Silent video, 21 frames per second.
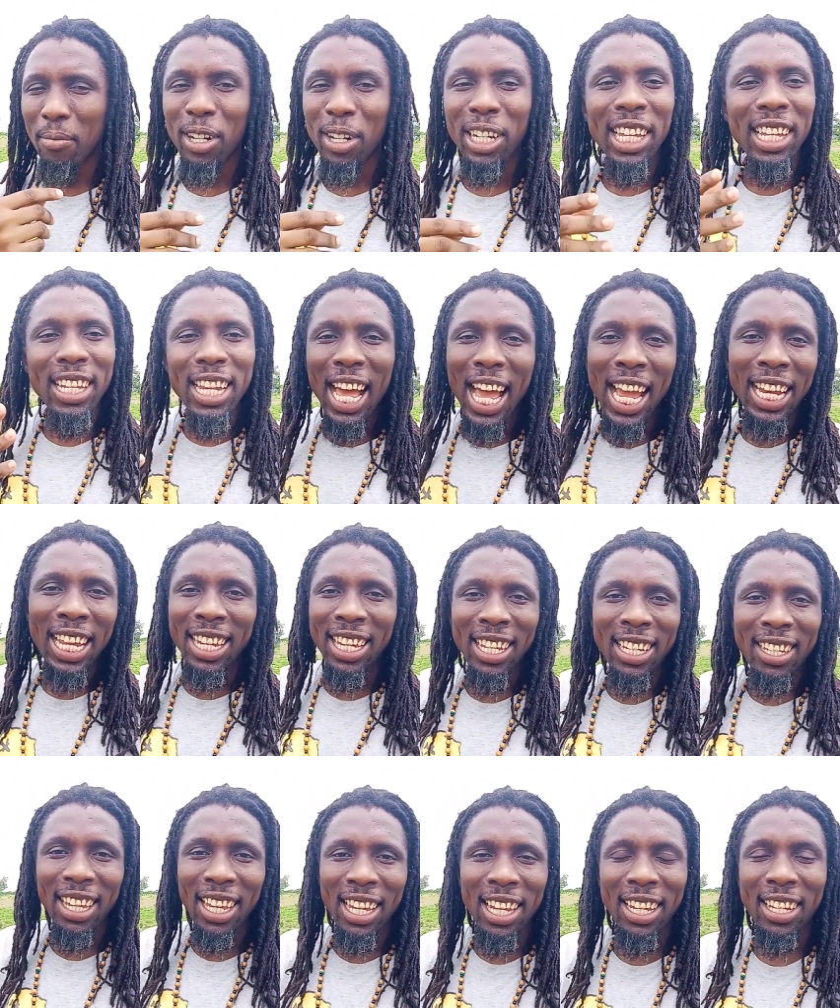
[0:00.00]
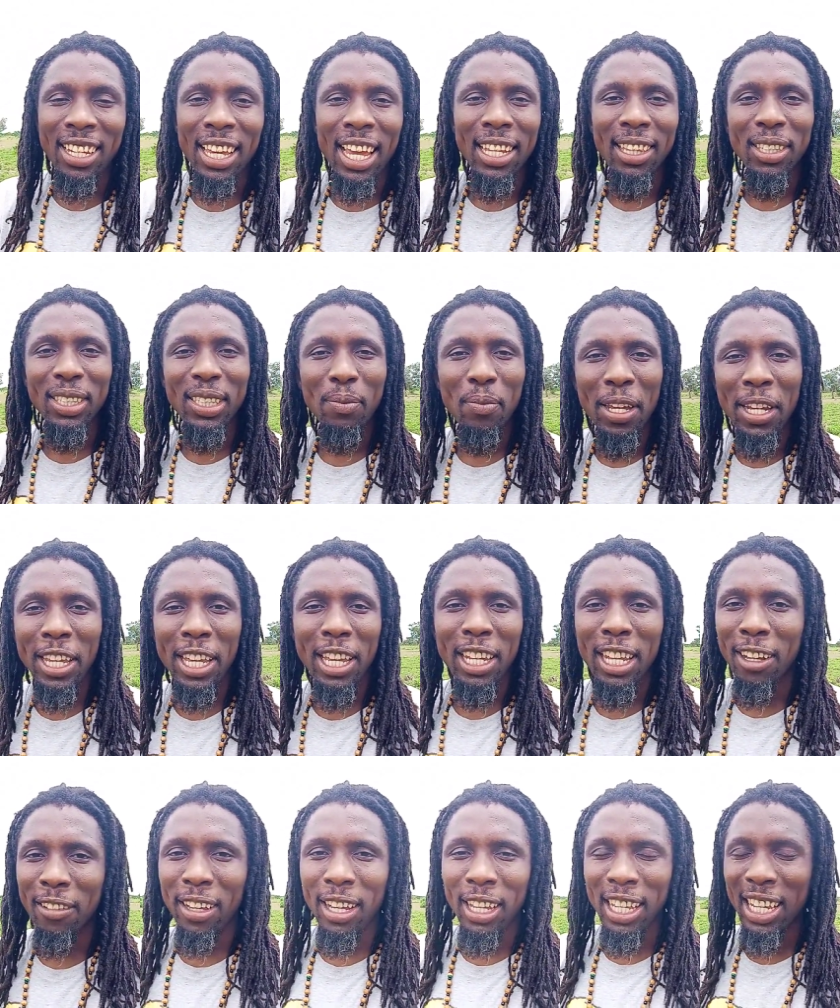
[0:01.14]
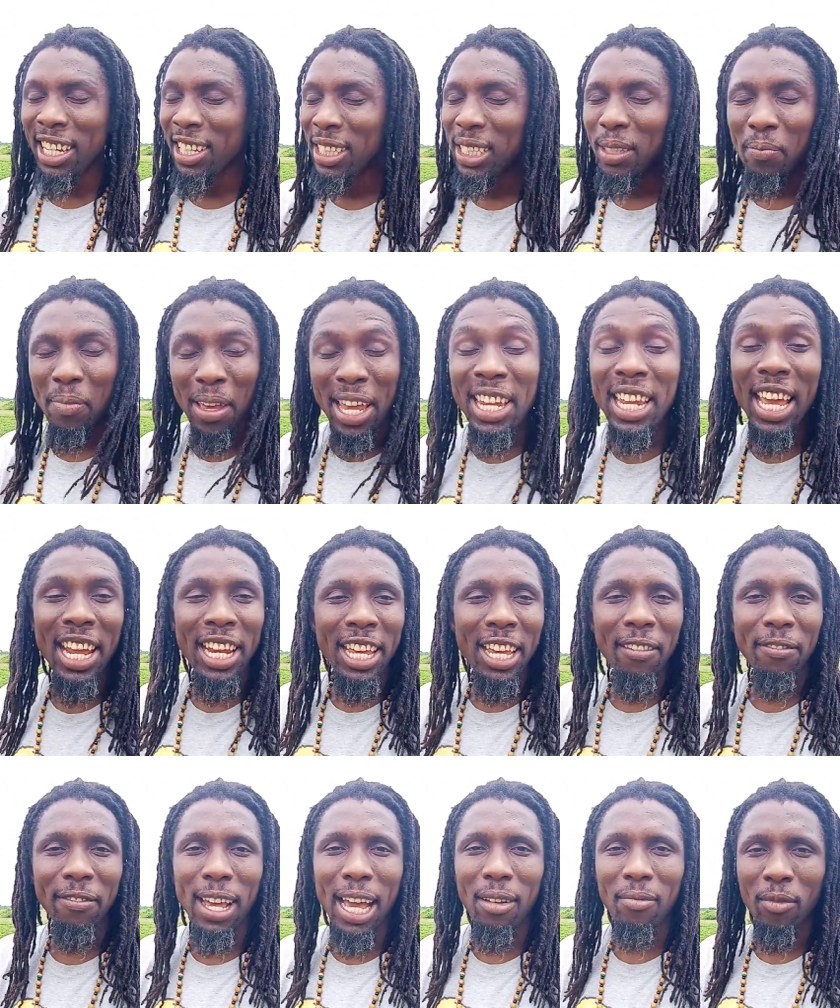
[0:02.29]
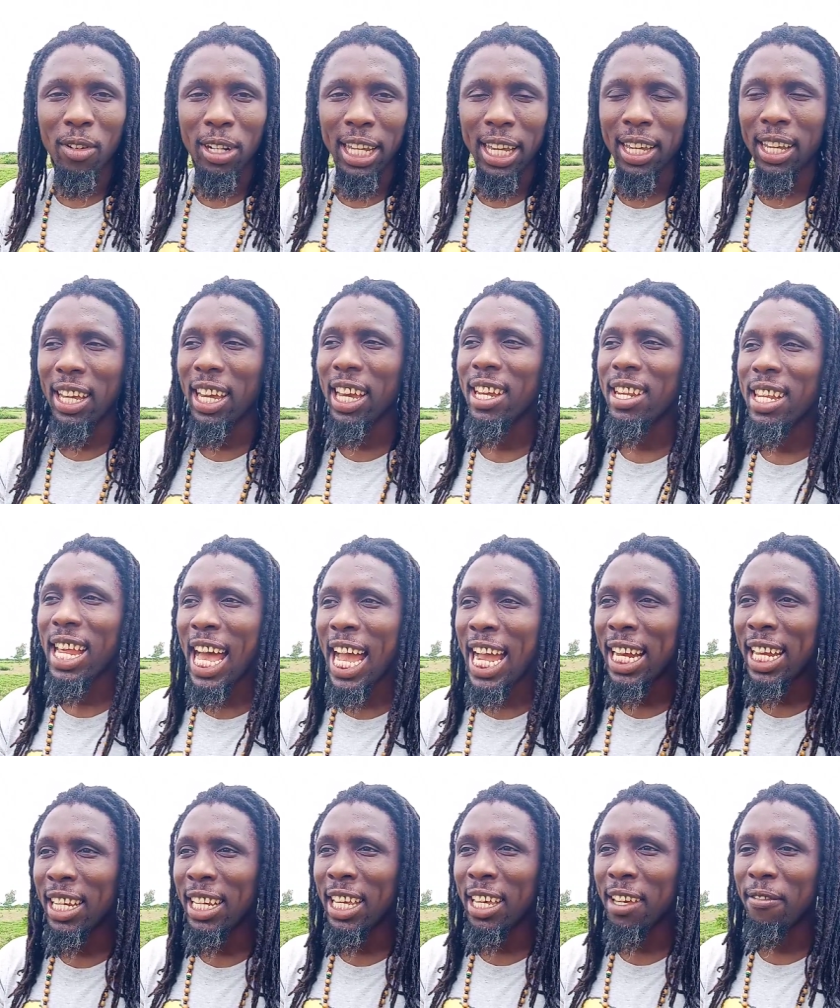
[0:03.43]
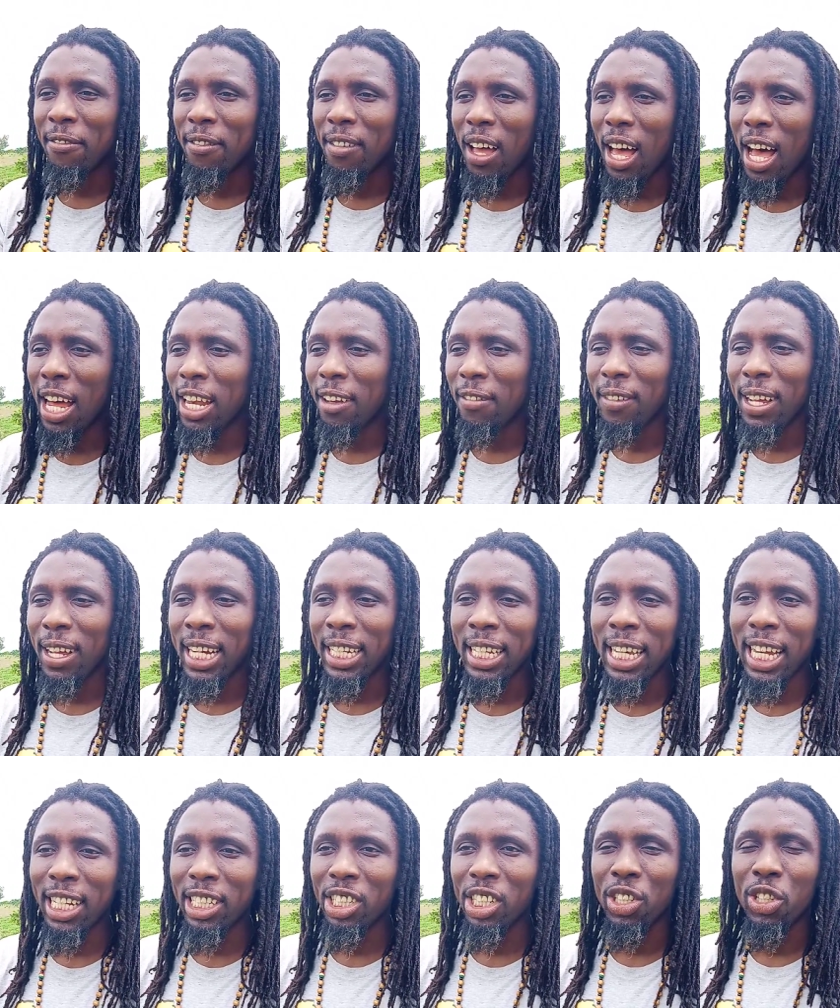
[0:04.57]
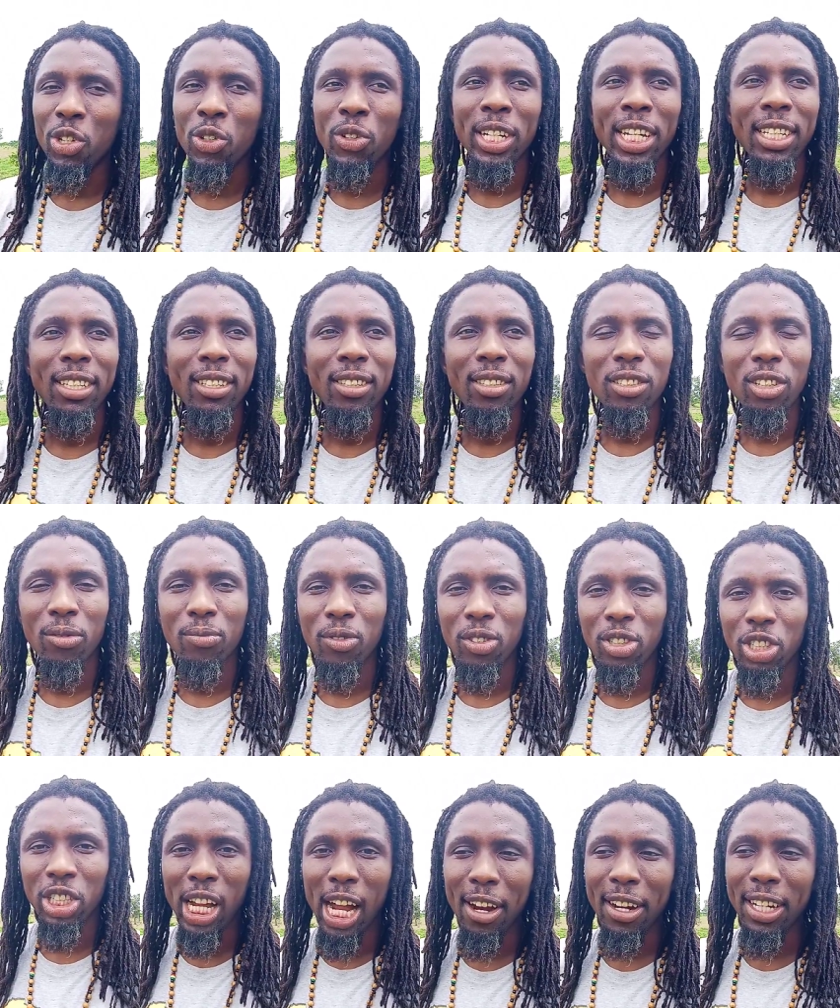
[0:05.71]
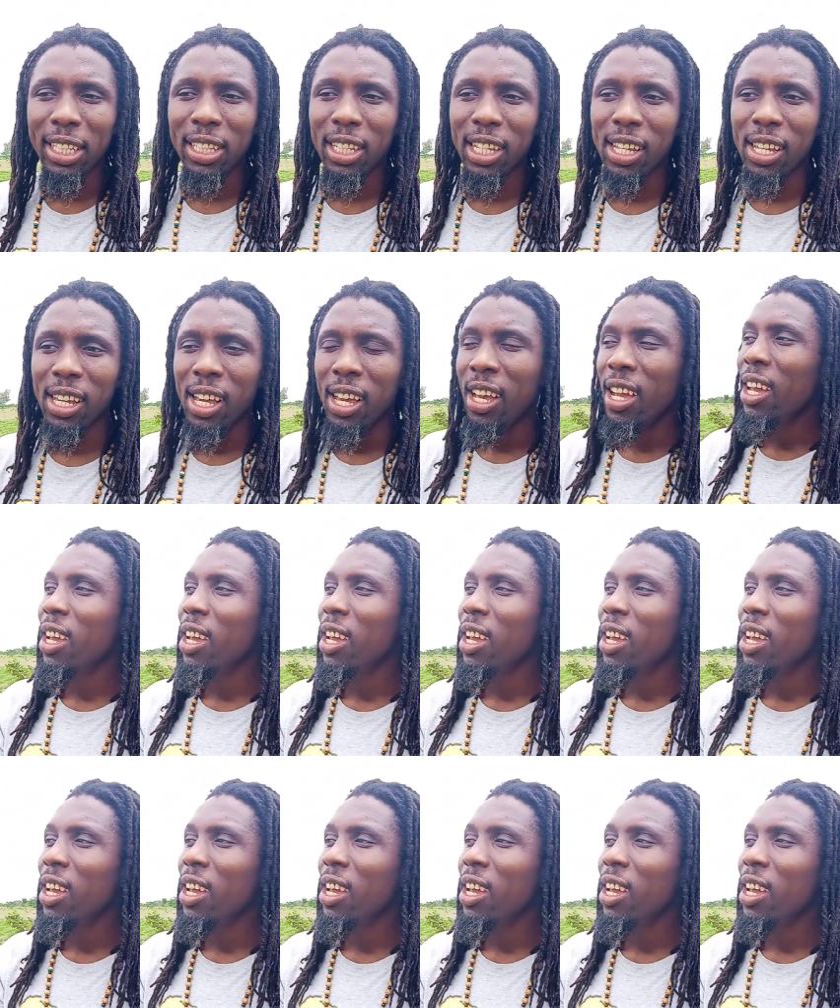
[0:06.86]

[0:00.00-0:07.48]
But he died. He didn't get to spend any of, he didn't spend any of that money. He died, leave all of that cash. He donated some to charity,